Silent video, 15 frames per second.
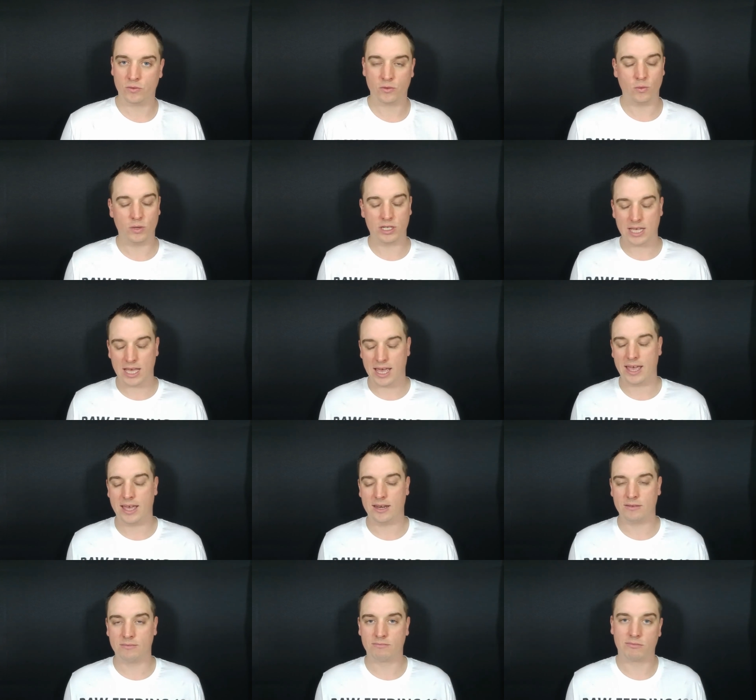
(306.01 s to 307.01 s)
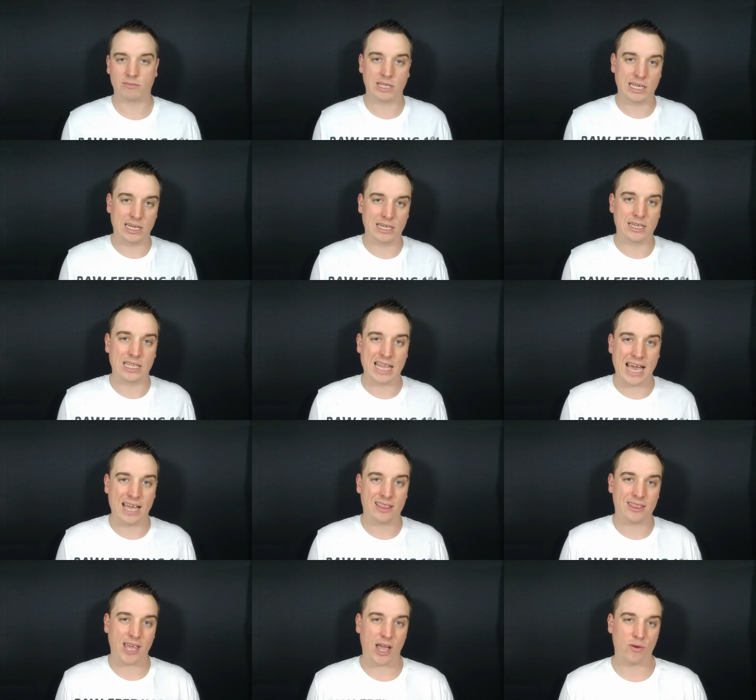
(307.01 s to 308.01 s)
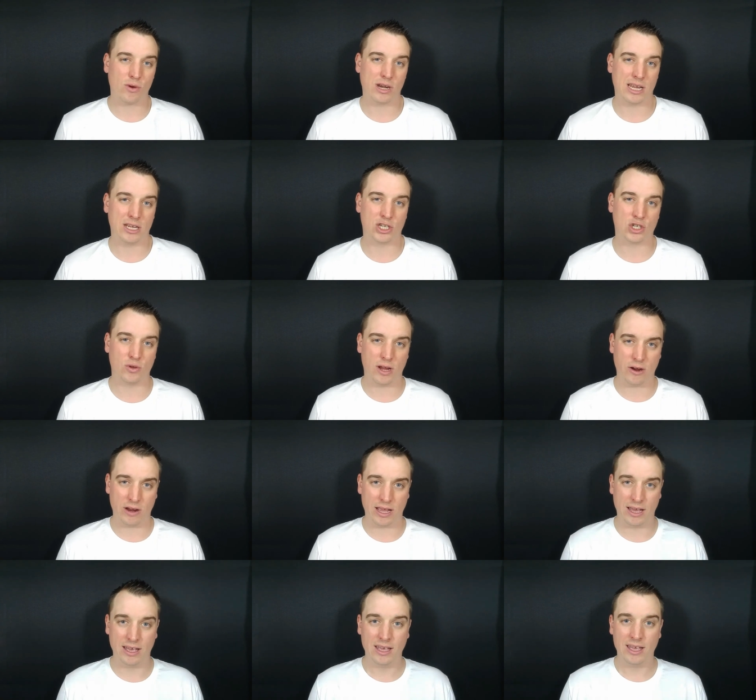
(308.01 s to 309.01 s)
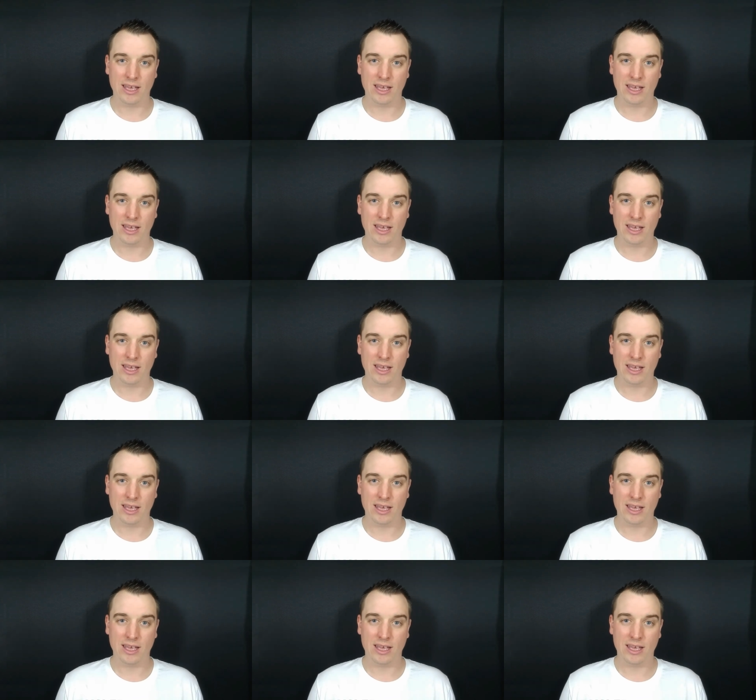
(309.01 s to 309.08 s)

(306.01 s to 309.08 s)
which can get into that thyroid issue area.